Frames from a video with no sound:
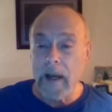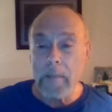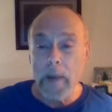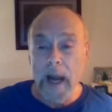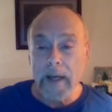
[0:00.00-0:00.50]

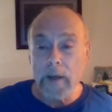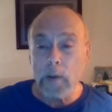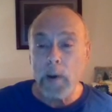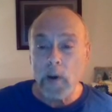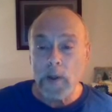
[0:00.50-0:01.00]
minor
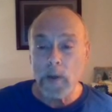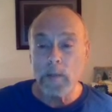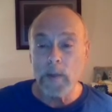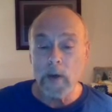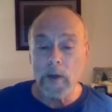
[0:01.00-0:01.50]
personal
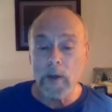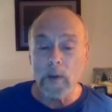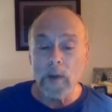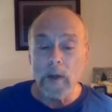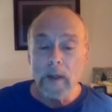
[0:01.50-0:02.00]

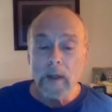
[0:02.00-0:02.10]
miracle